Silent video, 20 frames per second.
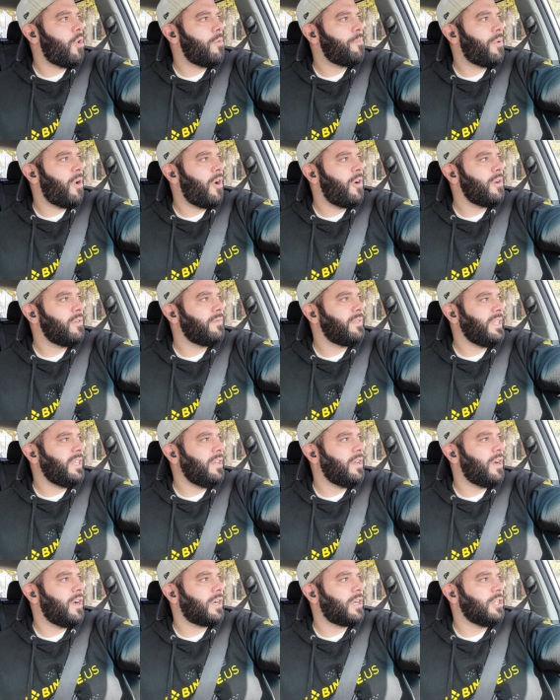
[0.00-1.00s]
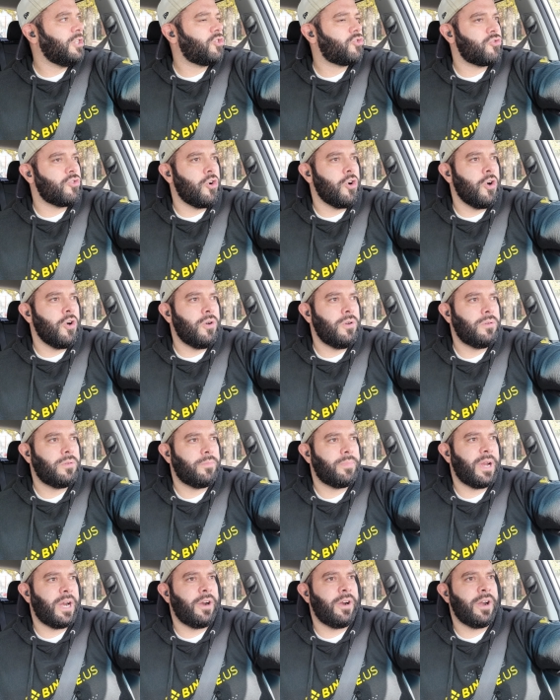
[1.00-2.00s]
more part of the uh, control
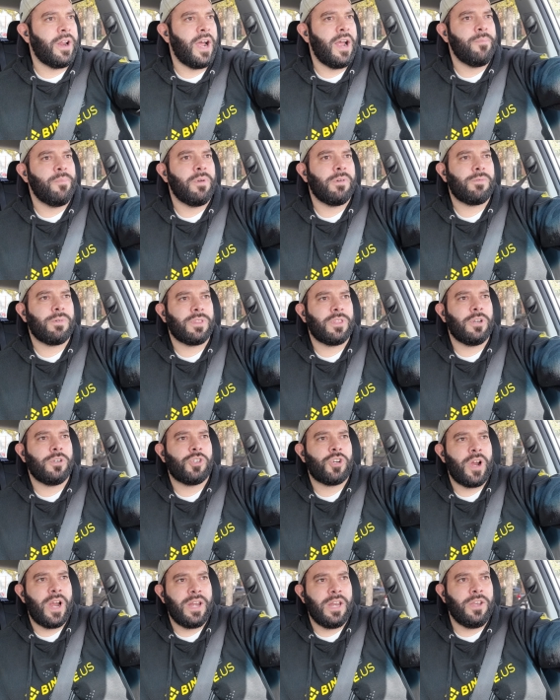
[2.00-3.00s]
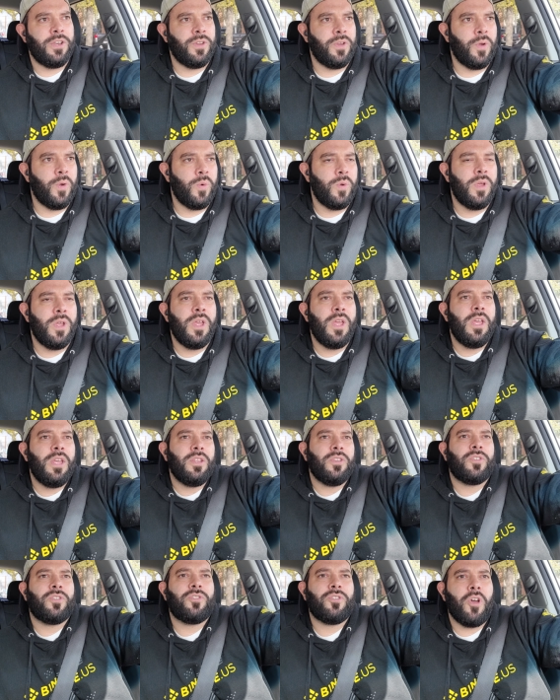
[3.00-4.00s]
paradigm of what they're trying to do.
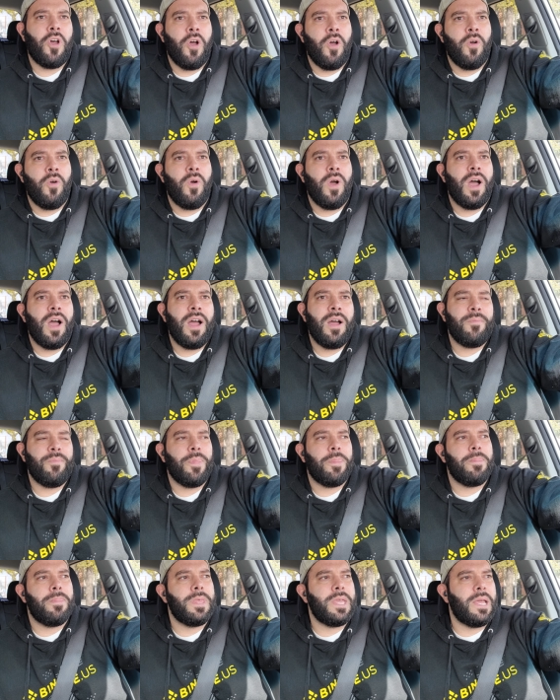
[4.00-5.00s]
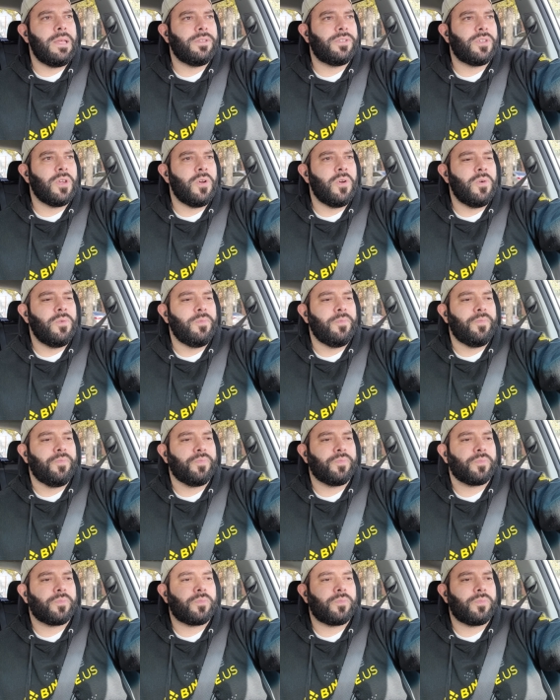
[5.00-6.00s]
So, um, so
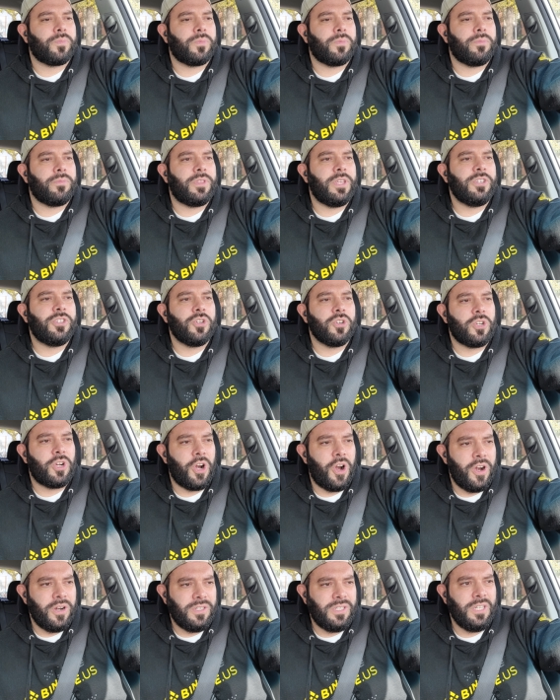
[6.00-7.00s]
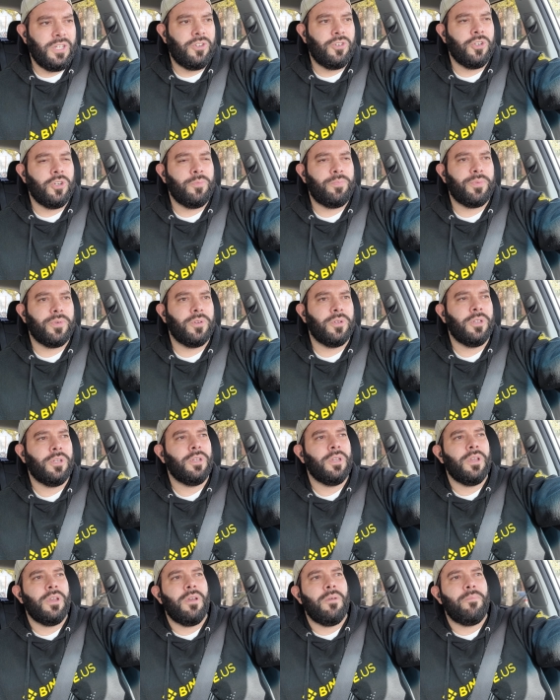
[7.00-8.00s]
digital currency group
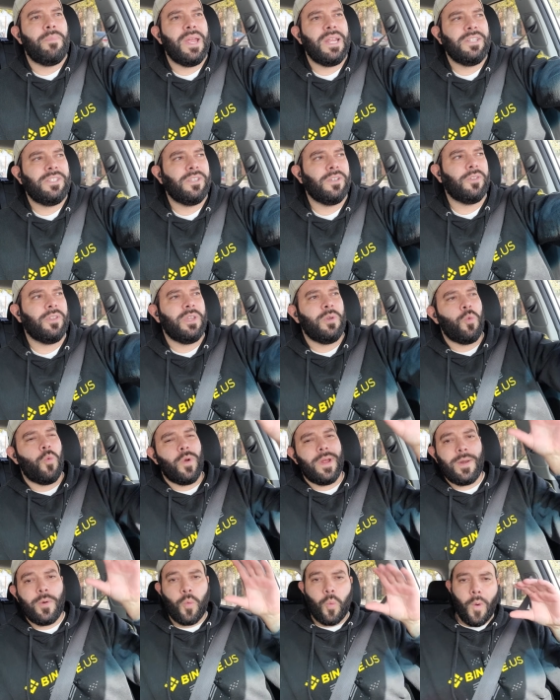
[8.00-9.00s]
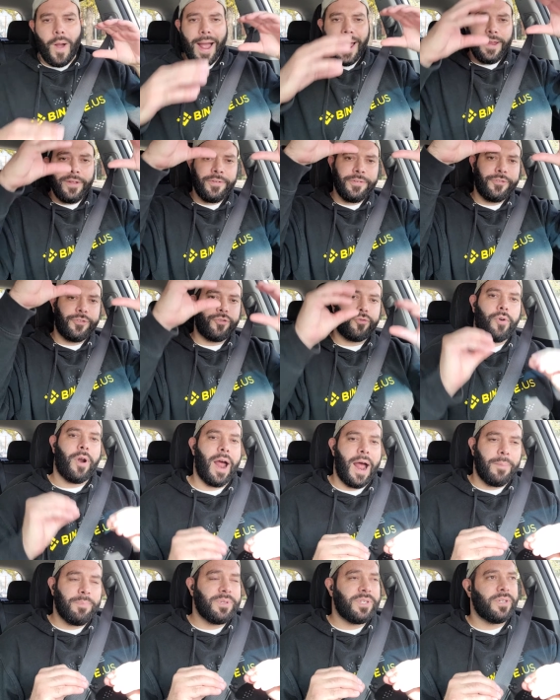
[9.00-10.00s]
basically when Wild
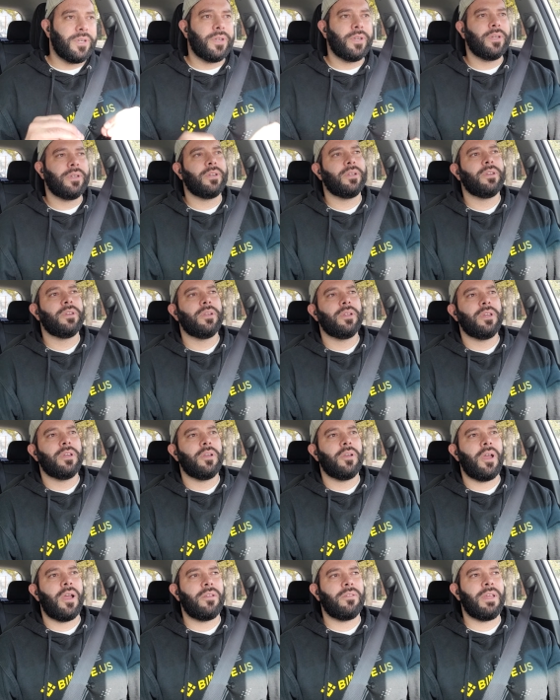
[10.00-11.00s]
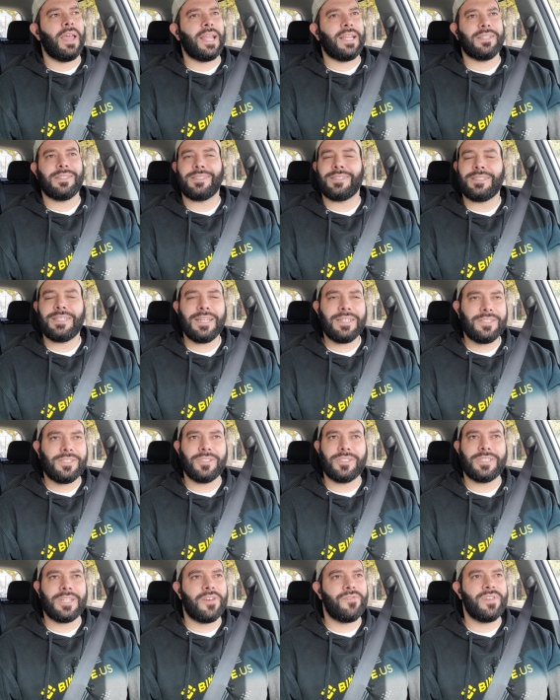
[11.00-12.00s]
dropped like six
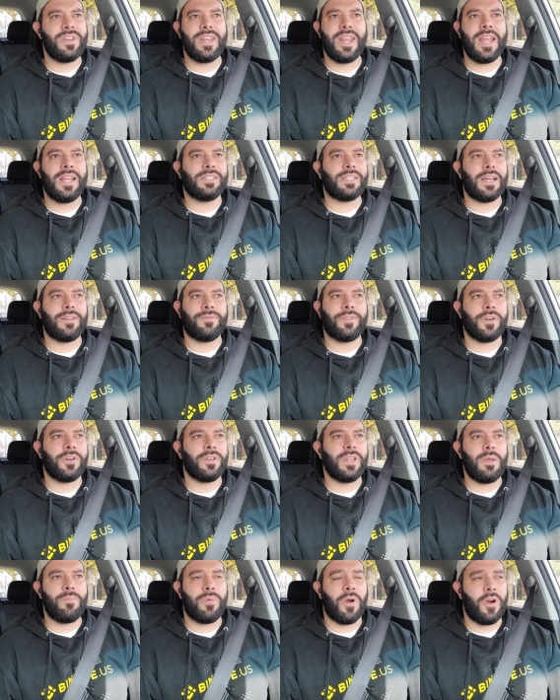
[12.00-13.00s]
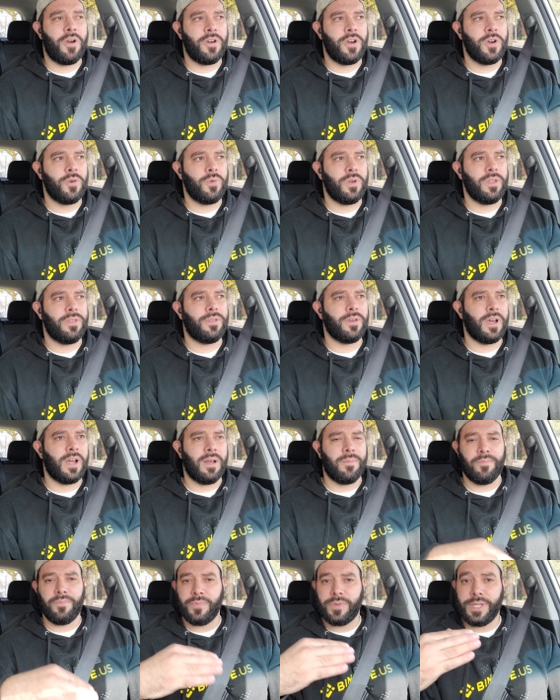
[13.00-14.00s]
or seven days after they partnered with
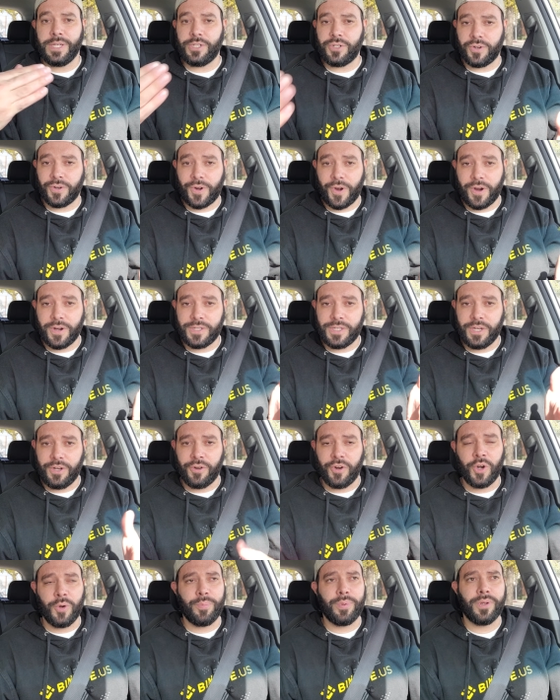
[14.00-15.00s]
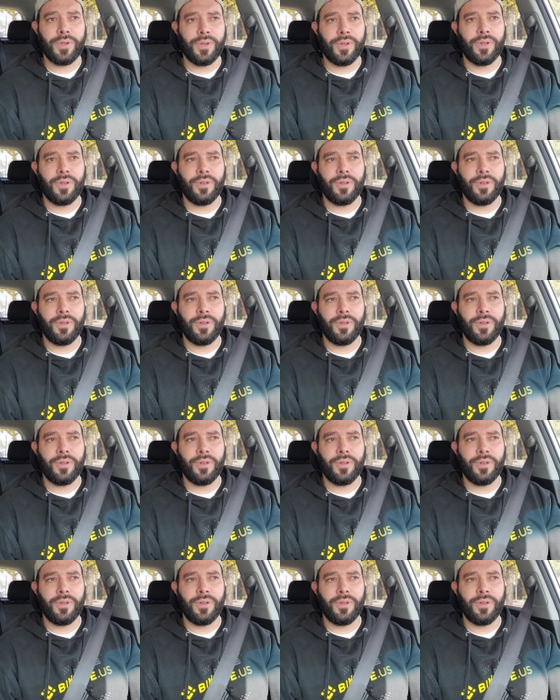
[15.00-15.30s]
um, Digital Currency Group,